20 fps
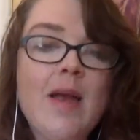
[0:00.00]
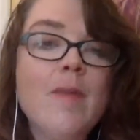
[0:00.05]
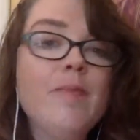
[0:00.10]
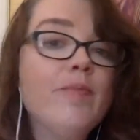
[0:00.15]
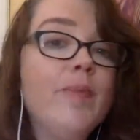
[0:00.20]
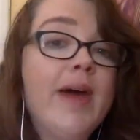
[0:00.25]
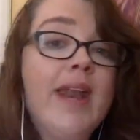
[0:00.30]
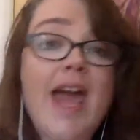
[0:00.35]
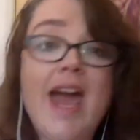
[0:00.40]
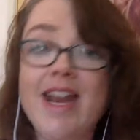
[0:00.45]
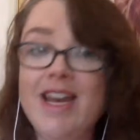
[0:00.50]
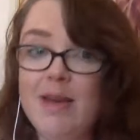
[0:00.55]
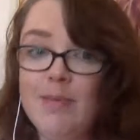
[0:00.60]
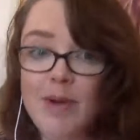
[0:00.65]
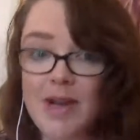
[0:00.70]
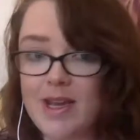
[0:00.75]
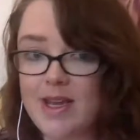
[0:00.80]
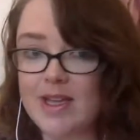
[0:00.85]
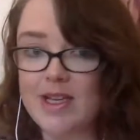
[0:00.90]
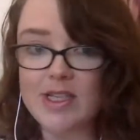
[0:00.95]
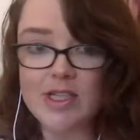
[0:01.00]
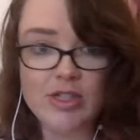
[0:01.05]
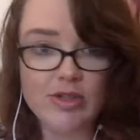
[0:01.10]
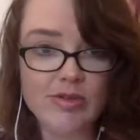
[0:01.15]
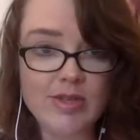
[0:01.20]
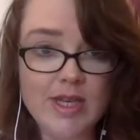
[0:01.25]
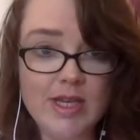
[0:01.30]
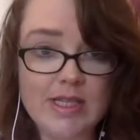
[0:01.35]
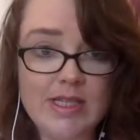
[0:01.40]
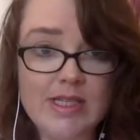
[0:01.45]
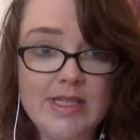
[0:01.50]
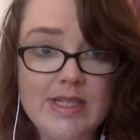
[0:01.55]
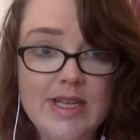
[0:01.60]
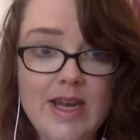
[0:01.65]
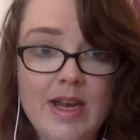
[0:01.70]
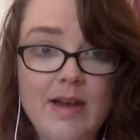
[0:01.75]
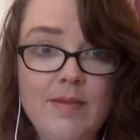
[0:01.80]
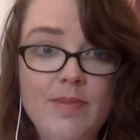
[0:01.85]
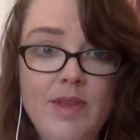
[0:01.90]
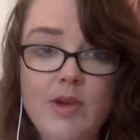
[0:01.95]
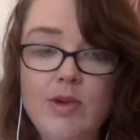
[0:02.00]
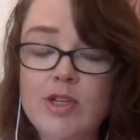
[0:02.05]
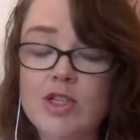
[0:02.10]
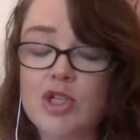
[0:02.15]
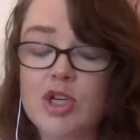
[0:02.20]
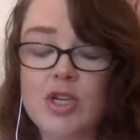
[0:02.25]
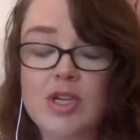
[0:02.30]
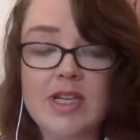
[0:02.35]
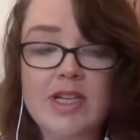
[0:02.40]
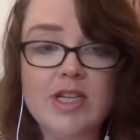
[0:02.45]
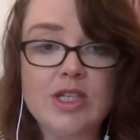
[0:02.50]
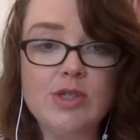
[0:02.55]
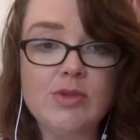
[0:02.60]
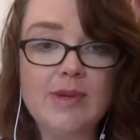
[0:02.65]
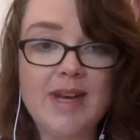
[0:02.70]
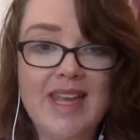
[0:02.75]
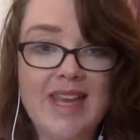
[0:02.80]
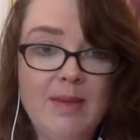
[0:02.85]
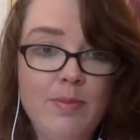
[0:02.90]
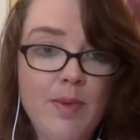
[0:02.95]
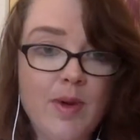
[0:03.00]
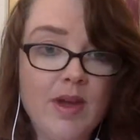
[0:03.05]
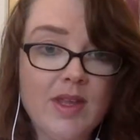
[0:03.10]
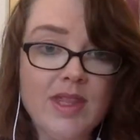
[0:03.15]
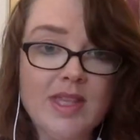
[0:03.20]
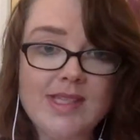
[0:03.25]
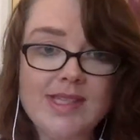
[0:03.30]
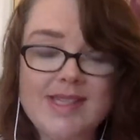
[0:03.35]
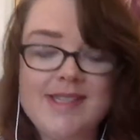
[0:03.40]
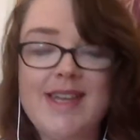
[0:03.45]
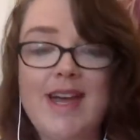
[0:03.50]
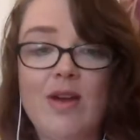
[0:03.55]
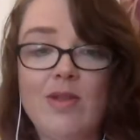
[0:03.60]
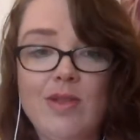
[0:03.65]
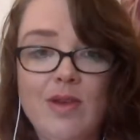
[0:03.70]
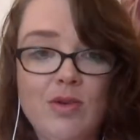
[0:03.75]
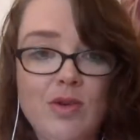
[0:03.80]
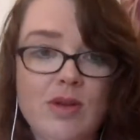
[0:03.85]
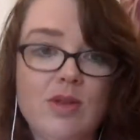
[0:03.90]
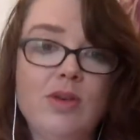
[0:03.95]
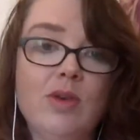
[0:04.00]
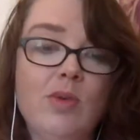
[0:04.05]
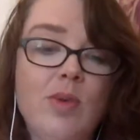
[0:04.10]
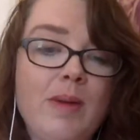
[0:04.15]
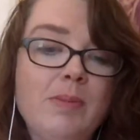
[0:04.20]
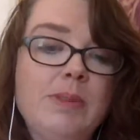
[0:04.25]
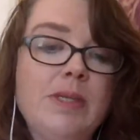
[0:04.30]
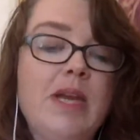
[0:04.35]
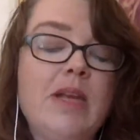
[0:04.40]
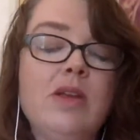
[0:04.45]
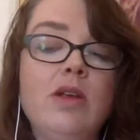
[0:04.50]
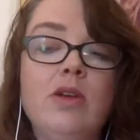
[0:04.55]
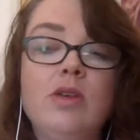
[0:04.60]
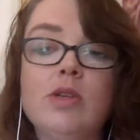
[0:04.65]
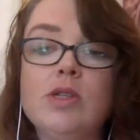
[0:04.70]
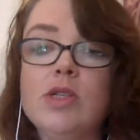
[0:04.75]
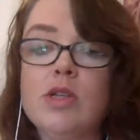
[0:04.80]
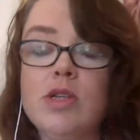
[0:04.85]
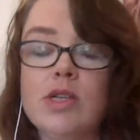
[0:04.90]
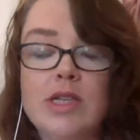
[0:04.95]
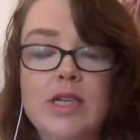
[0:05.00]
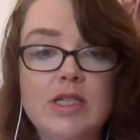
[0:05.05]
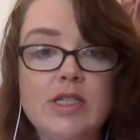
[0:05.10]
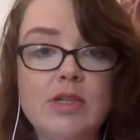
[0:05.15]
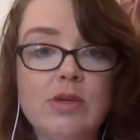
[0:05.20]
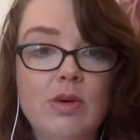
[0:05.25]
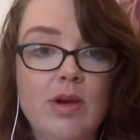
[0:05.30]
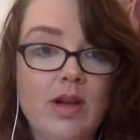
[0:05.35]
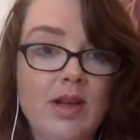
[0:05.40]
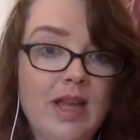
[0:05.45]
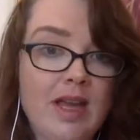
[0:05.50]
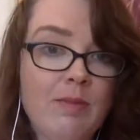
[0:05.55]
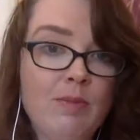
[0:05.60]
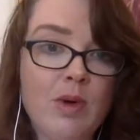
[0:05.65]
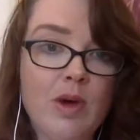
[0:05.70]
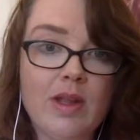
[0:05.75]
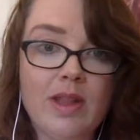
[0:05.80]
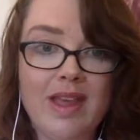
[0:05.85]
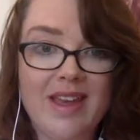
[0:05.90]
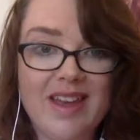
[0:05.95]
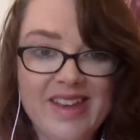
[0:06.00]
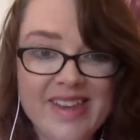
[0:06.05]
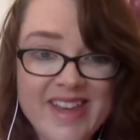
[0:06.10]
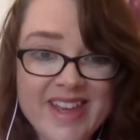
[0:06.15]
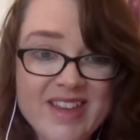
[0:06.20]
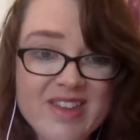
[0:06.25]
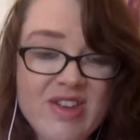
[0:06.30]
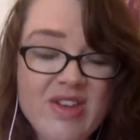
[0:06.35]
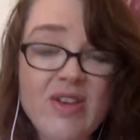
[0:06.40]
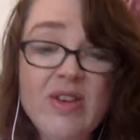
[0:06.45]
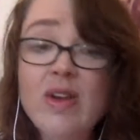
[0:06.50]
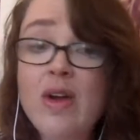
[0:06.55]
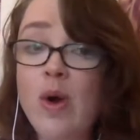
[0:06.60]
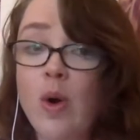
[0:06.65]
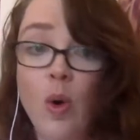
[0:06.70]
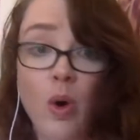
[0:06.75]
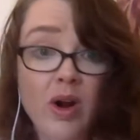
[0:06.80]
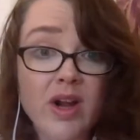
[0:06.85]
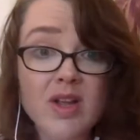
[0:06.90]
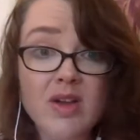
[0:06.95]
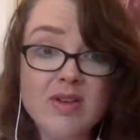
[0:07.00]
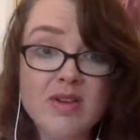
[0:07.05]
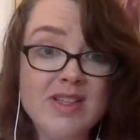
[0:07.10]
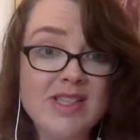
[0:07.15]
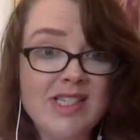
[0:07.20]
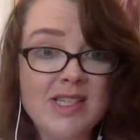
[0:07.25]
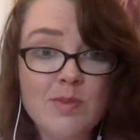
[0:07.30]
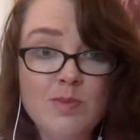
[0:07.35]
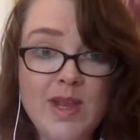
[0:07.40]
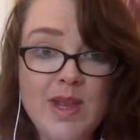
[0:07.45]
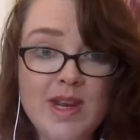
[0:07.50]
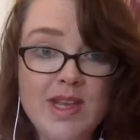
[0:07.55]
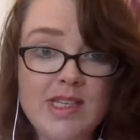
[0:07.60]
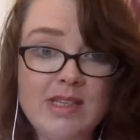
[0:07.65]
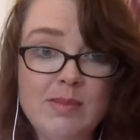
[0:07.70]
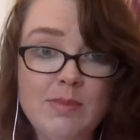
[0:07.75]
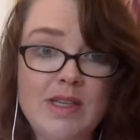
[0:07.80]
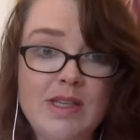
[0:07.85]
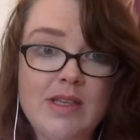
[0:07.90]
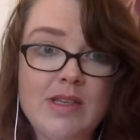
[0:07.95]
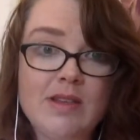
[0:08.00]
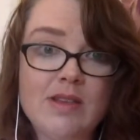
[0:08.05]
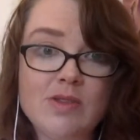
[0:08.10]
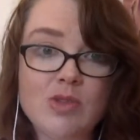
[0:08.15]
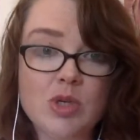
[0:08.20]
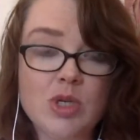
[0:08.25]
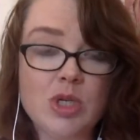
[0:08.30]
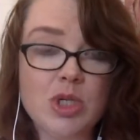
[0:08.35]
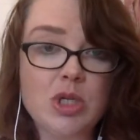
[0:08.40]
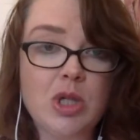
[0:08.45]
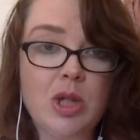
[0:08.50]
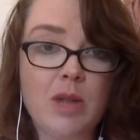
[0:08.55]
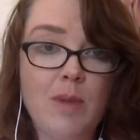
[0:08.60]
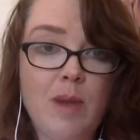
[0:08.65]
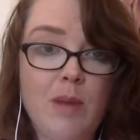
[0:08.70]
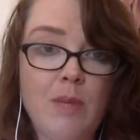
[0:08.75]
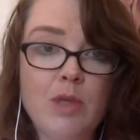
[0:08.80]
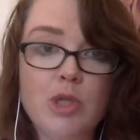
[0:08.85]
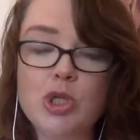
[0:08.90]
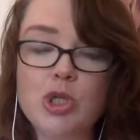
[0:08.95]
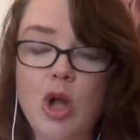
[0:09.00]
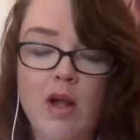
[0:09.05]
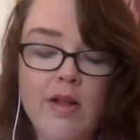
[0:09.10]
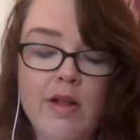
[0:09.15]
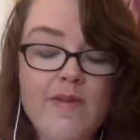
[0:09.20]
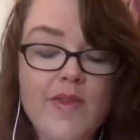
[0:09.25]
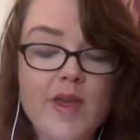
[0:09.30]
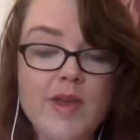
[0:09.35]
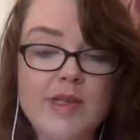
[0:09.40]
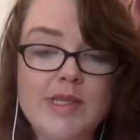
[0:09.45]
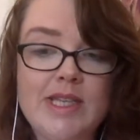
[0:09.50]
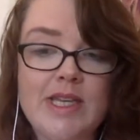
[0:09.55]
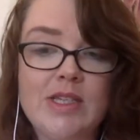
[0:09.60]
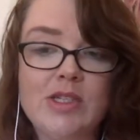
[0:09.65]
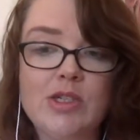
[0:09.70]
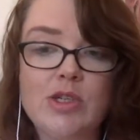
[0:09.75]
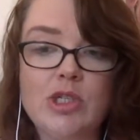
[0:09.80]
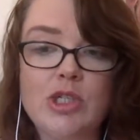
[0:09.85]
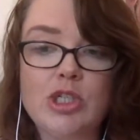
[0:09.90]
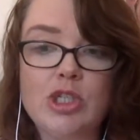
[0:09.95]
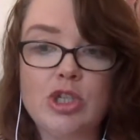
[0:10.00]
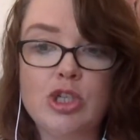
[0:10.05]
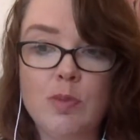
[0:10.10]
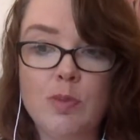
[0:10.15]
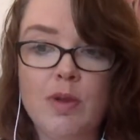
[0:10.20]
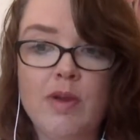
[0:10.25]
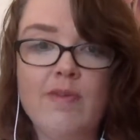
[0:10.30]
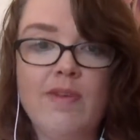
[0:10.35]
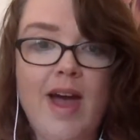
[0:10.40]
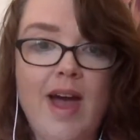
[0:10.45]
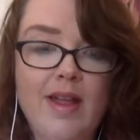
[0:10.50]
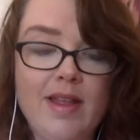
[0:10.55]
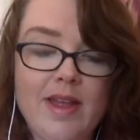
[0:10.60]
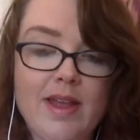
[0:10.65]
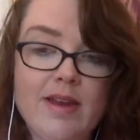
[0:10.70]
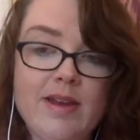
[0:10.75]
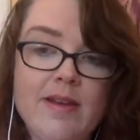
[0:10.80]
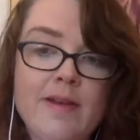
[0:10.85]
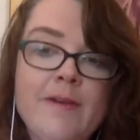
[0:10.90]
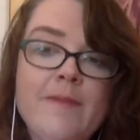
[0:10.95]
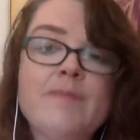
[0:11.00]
But anybody can do this. You can turn it into an ebook that's a download on your website. You could turn it into an ebook like a Kindle, or you could submit it to be traditionally published. All of those things are super valid.